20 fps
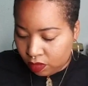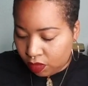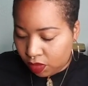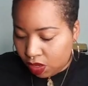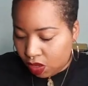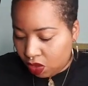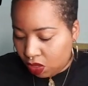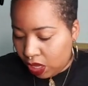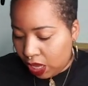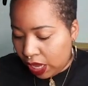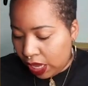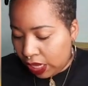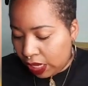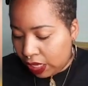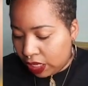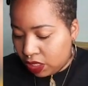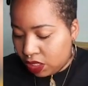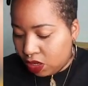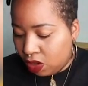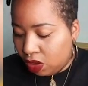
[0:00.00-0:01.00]

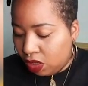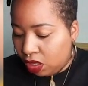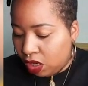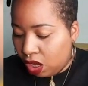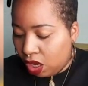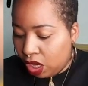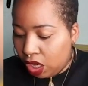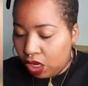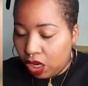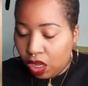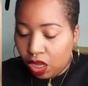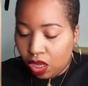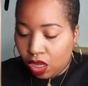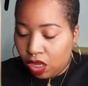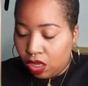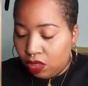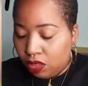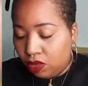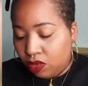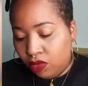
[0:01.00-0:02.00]
Okay, so
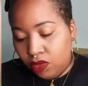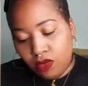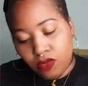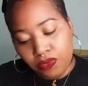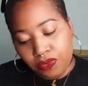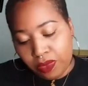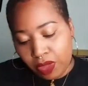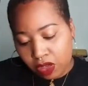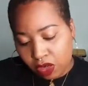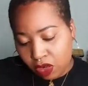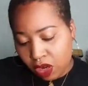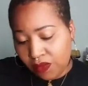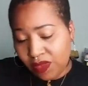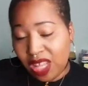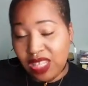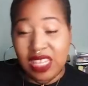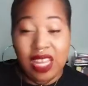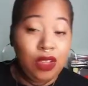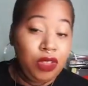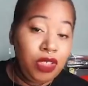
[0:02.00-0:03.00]
Lala, I don't know if
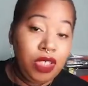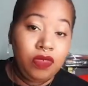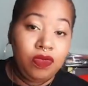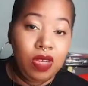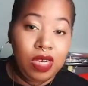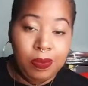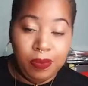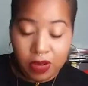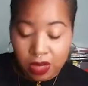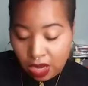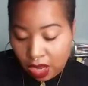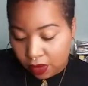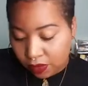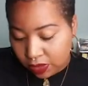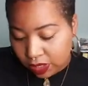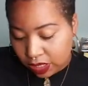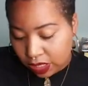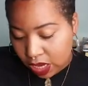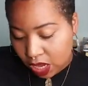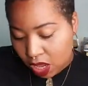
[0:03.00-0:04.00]
that's how she's really
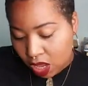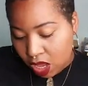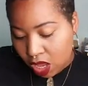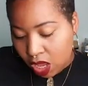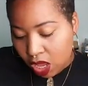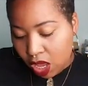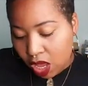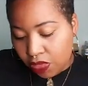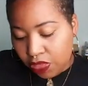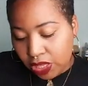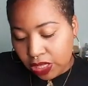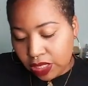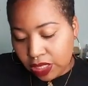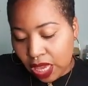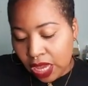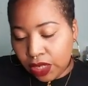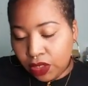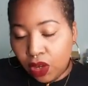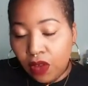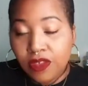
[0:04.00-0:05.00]
pronounced, the
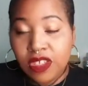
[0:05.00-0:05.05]
saint of